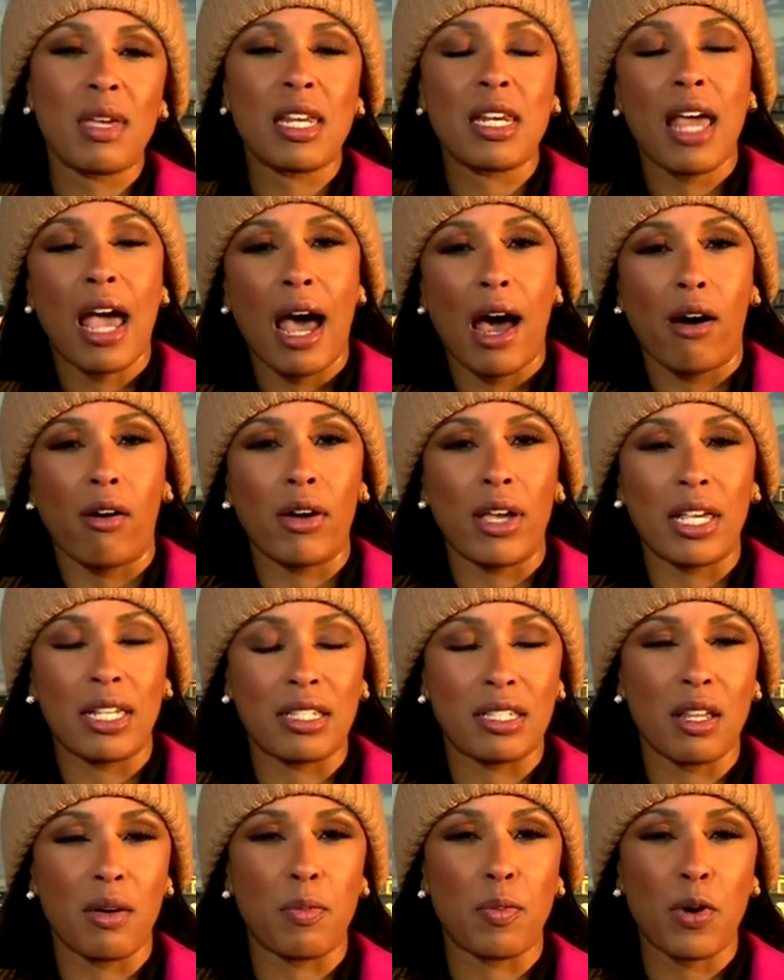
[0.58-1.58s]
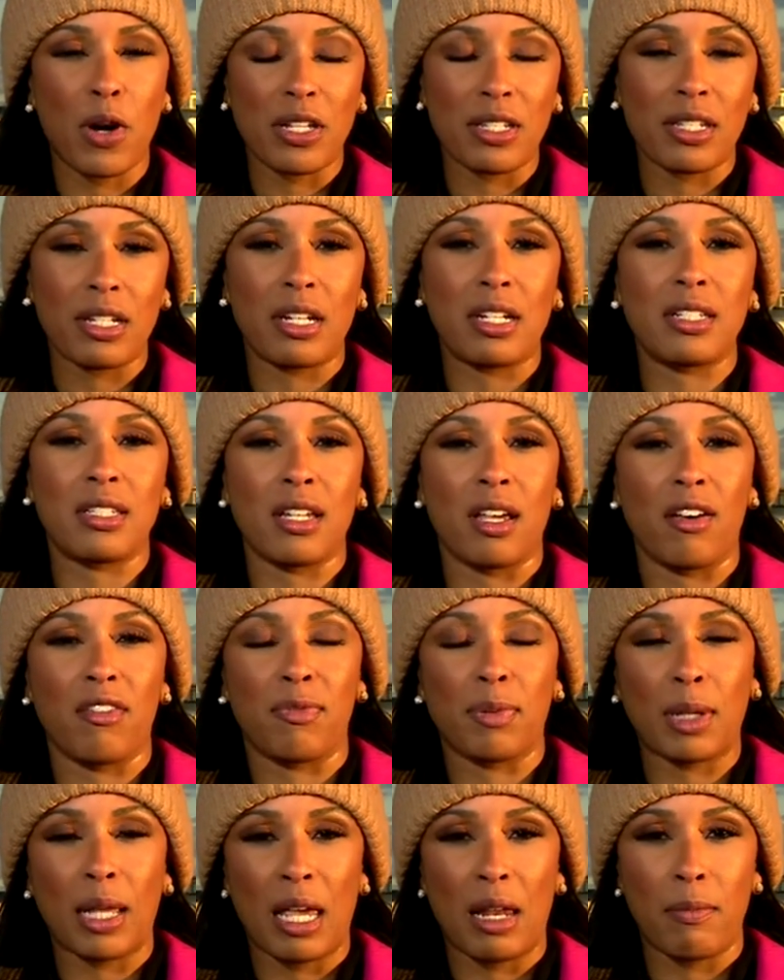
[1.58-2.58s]
me now is the president of
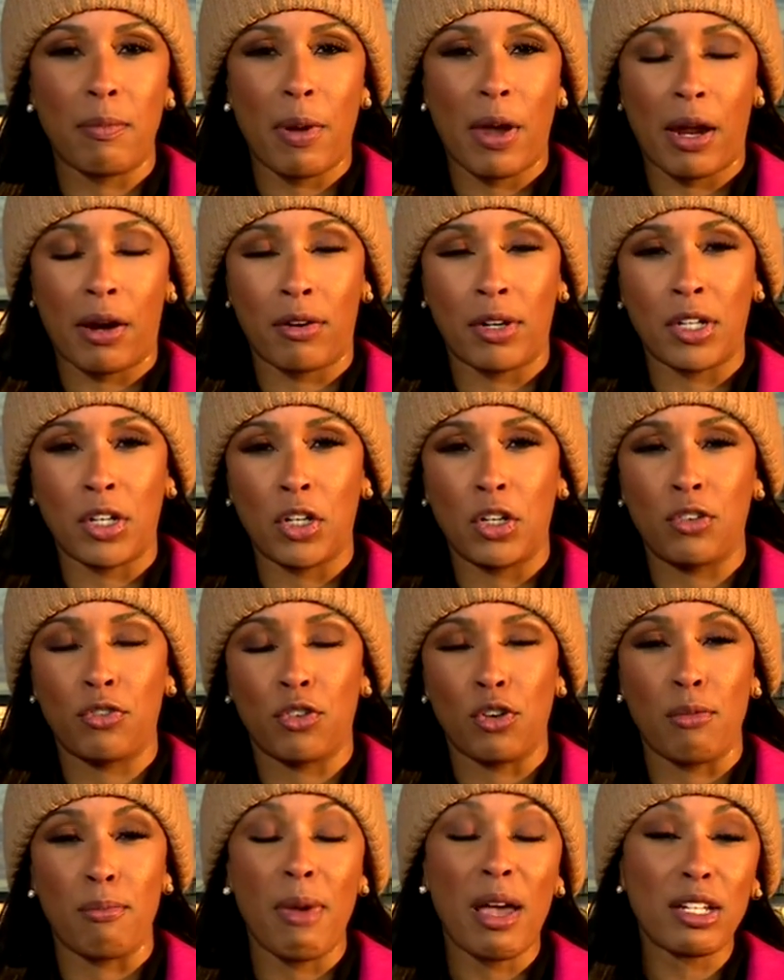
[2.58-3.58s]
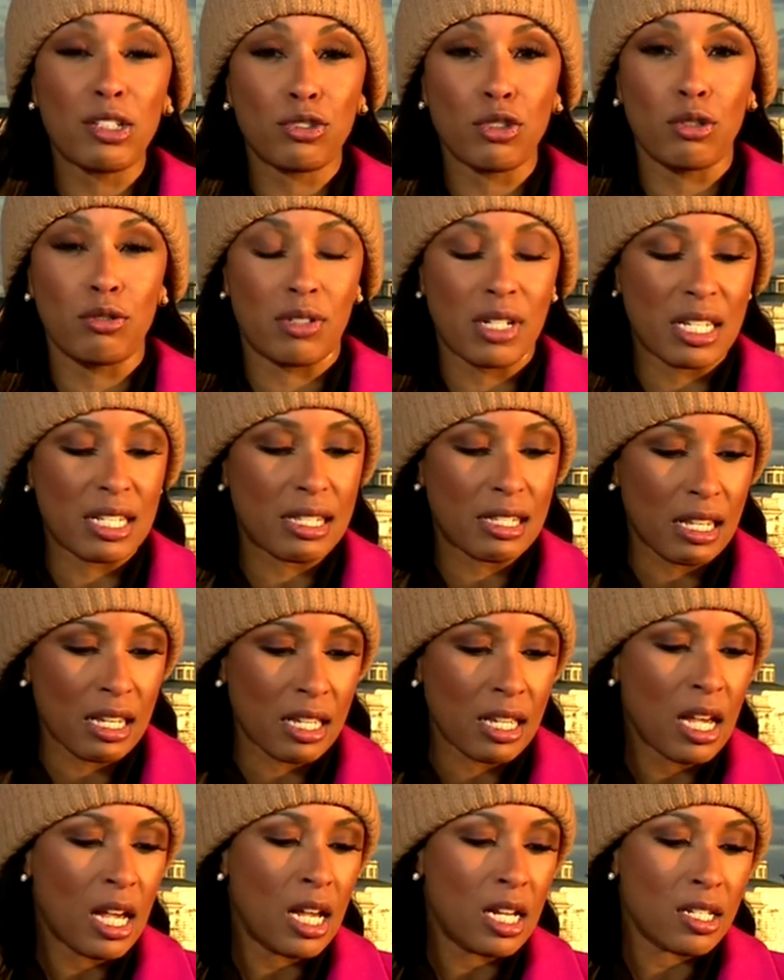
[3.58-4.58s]
Planned Parenthood for Metro DC,
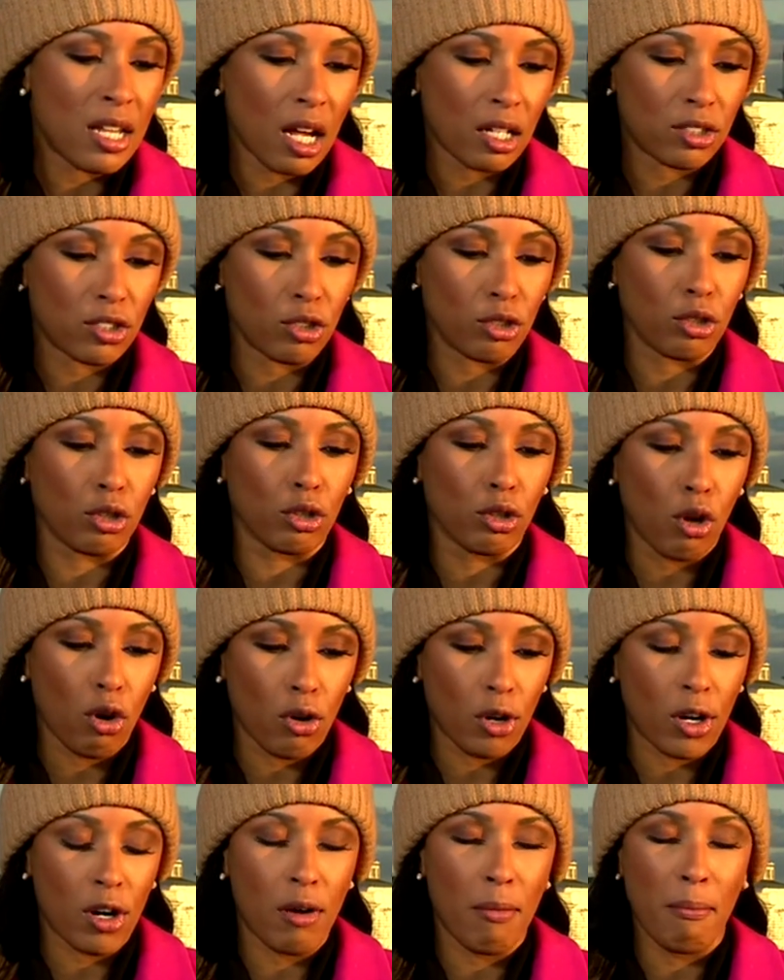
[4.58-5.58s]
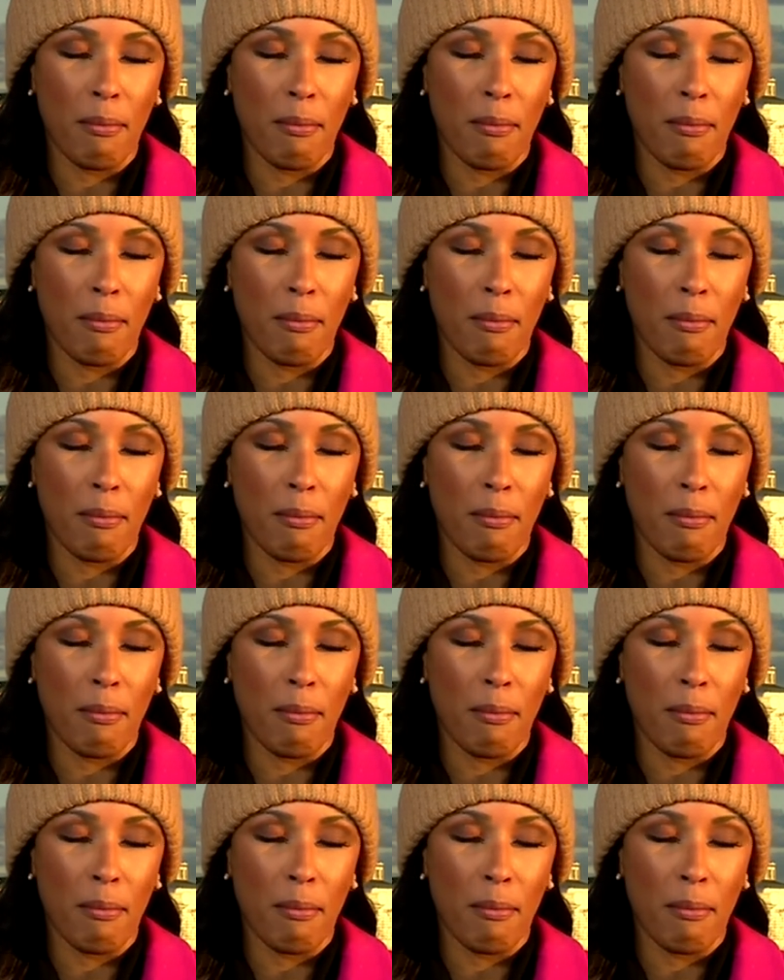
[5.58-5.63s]
Dr. Laura